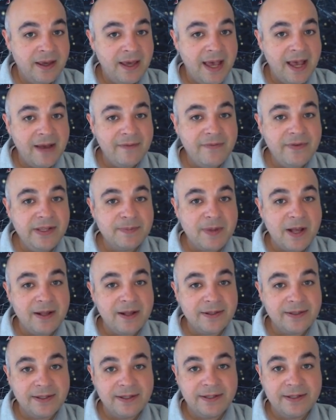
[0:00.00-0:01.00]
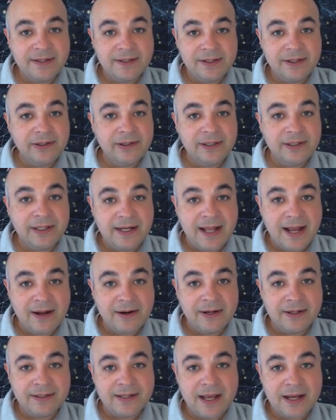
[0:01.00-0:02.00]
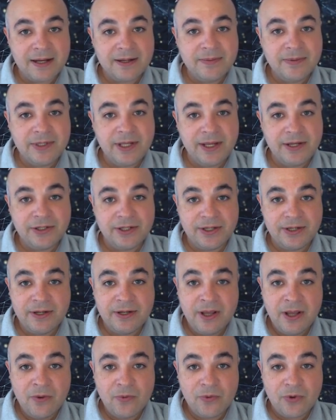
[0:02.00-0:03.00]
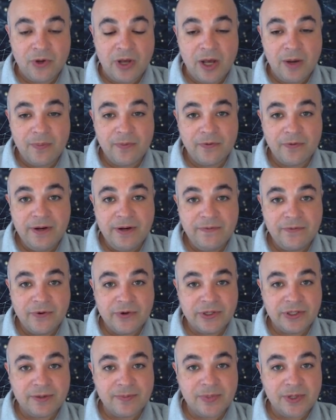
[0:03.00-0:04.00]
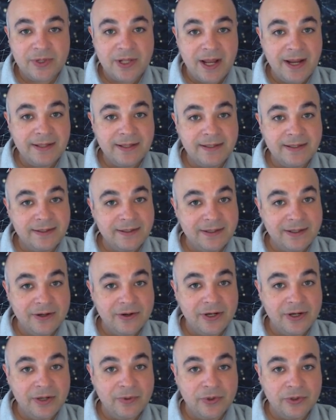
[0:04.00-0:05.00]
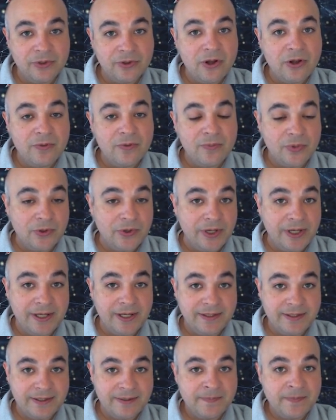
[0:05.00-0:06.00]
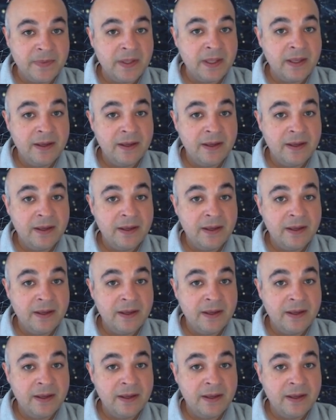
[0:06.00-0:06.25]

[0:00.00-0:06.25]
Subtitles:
Having these policies clearly laid out in a documentation will help reinforce compliance and security with all employees.